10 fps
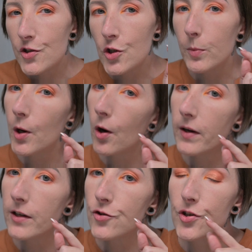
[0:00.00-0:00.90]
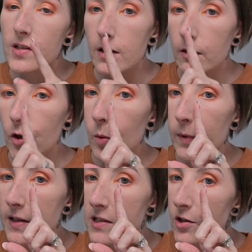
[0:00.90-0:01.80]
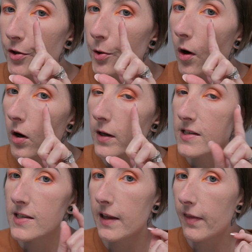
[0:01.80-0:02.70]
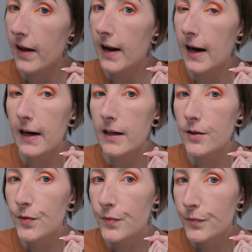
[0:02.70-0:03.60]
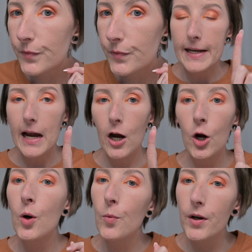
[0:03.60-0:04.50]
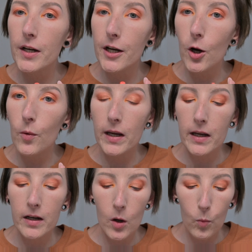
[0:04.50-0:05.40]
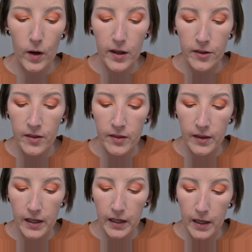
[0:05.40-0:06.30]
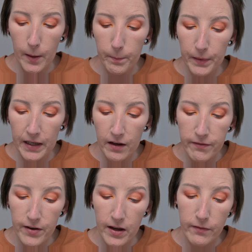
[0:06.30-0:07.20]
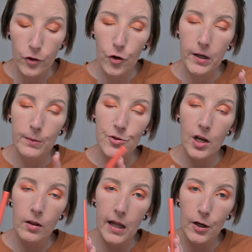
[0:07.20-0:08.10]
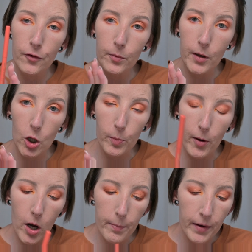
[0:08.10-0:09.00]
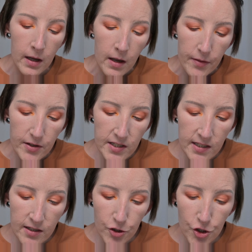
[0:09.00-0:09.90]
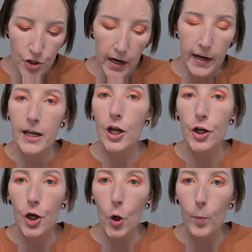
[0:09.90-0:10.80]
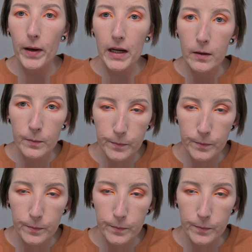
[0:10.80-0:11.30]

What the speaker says: Zoom y'all in just a little bit so you all can see that eye. Now we're going to go in with the BFF Cream Gel Liner from ColourPop. This is in the shade Gobie.